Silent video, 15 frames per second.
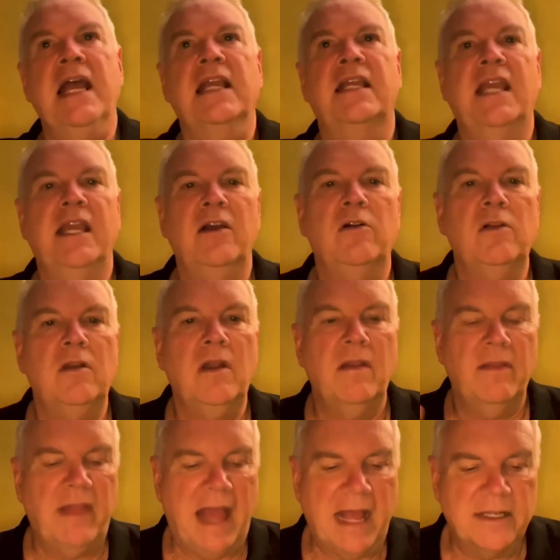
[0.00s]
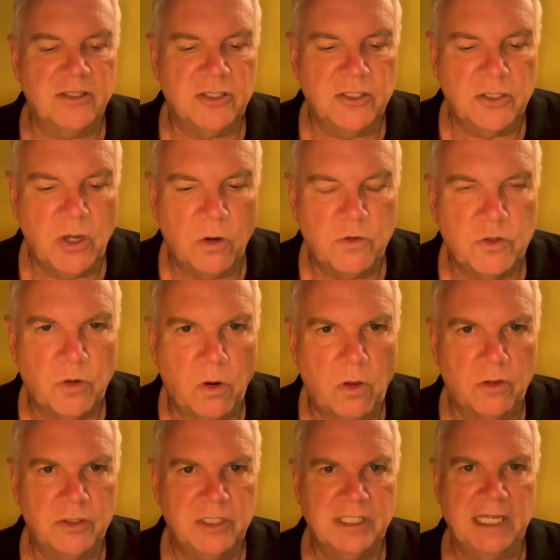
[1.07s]
kill that snow
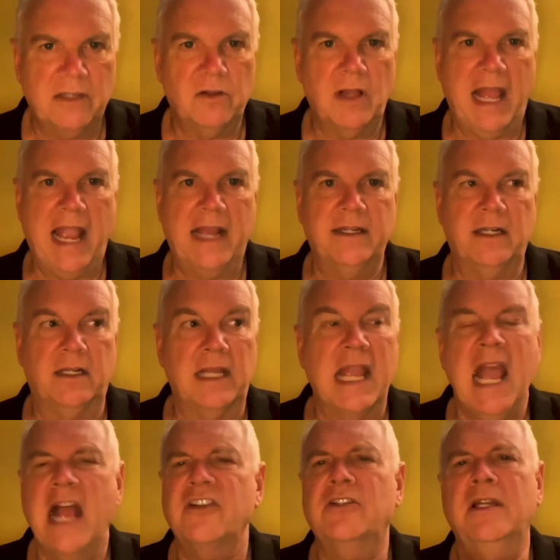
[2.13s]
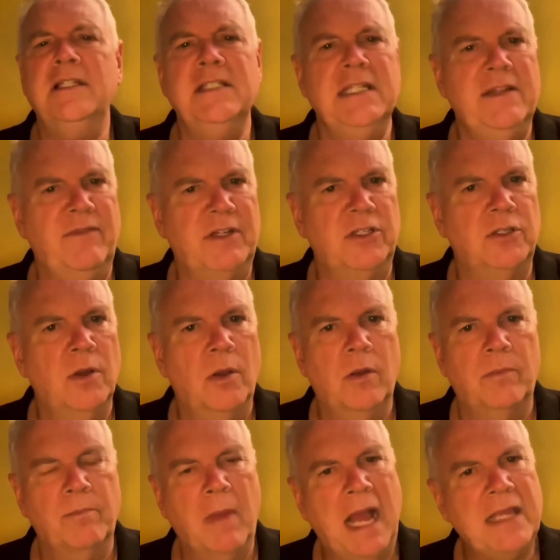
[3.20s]
troll single-handedly. She doesn't even...
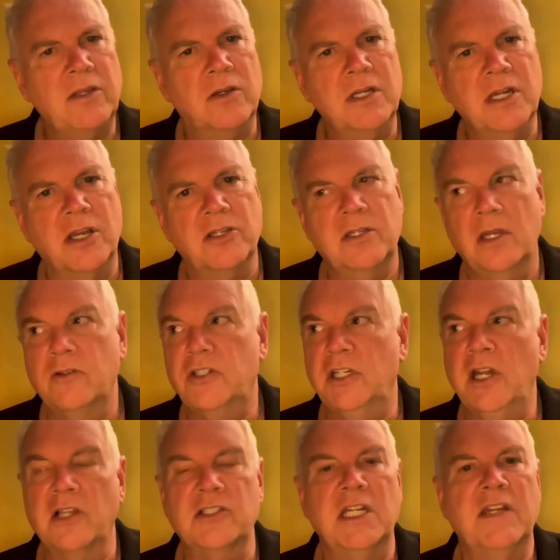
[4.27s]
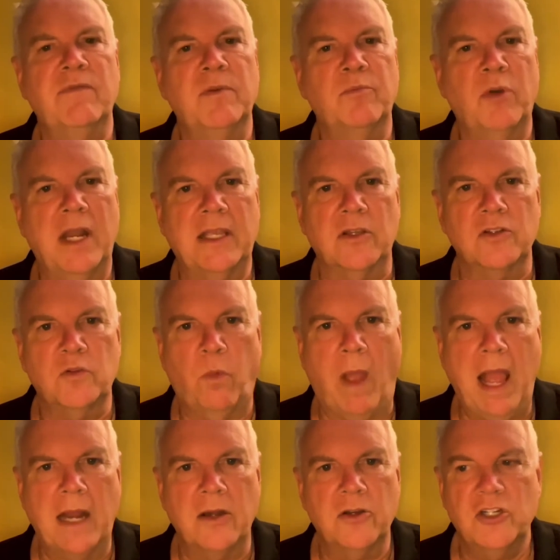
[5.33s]
My goodness, she doesn't even break a
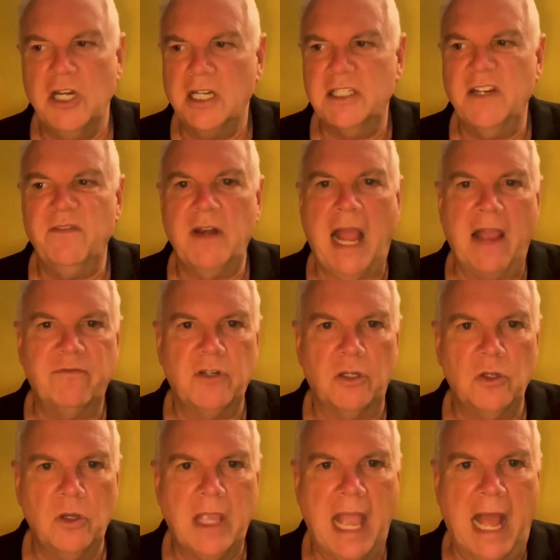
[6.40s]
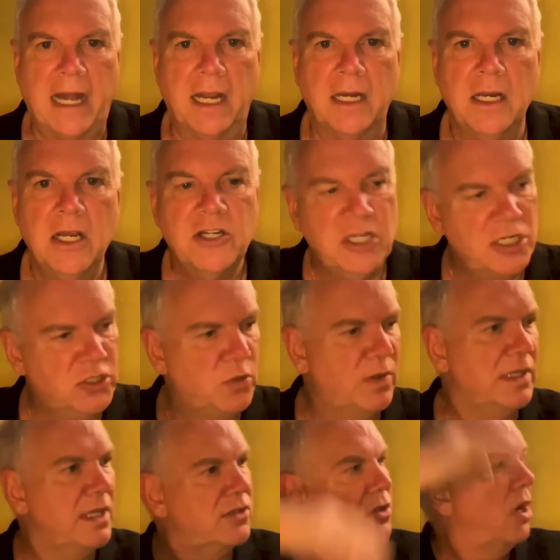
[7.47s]
sweat. She doesn't even have to look at it. She's
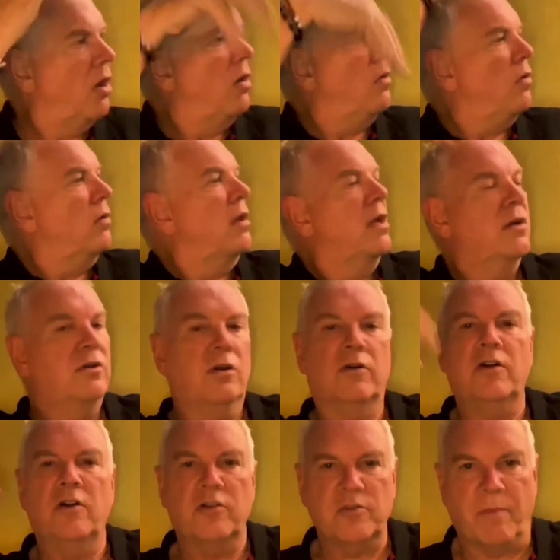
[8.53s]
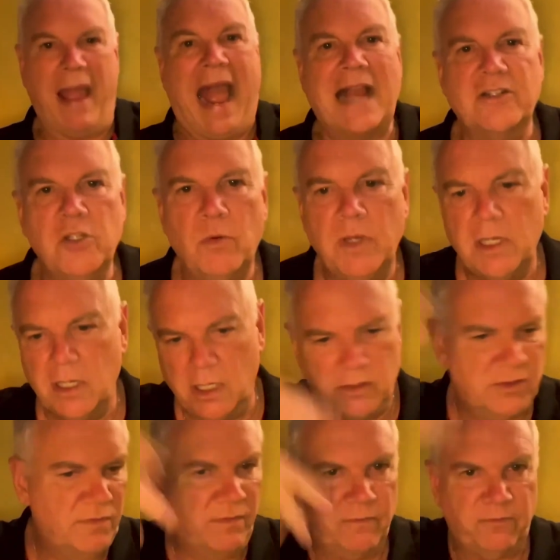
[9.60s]
doing this whole turn her back to it and
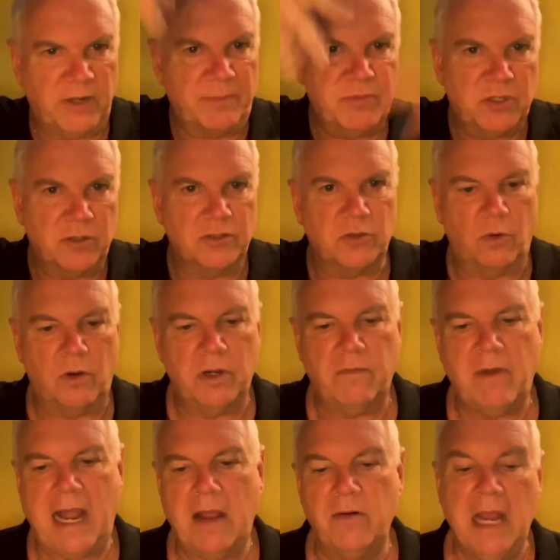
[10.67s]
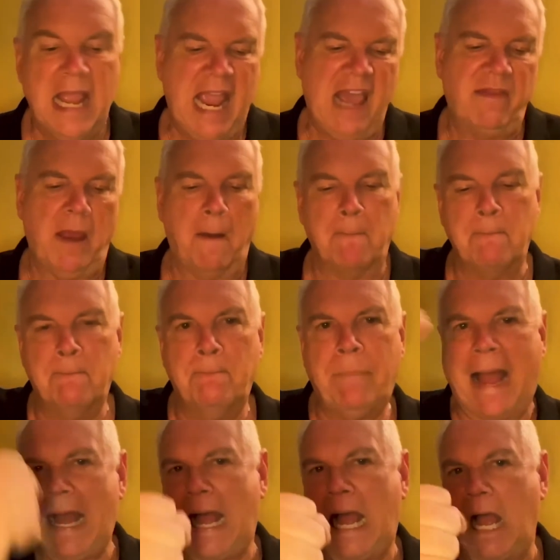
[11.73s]
flips her sword around and then
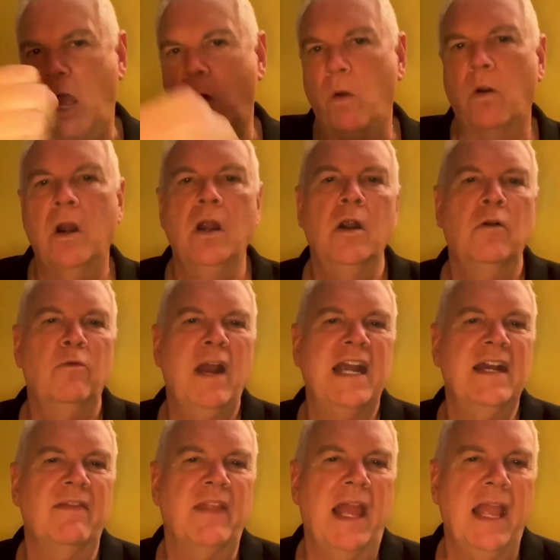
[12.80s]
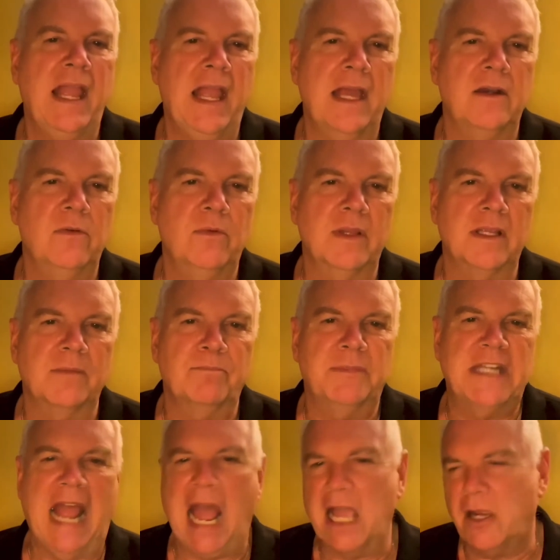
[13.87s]
pow, right in the head with a
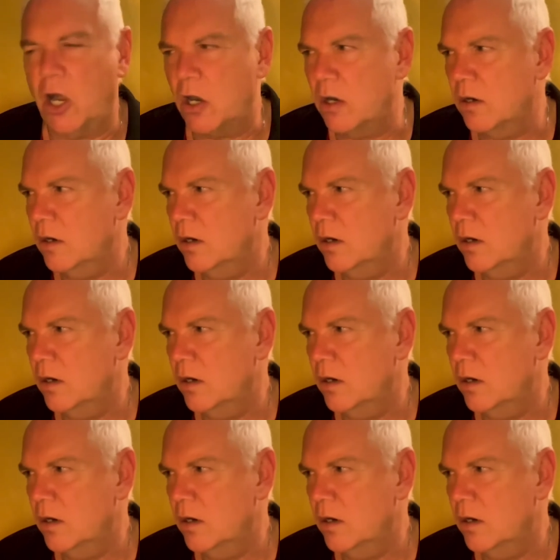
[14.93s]
dagger.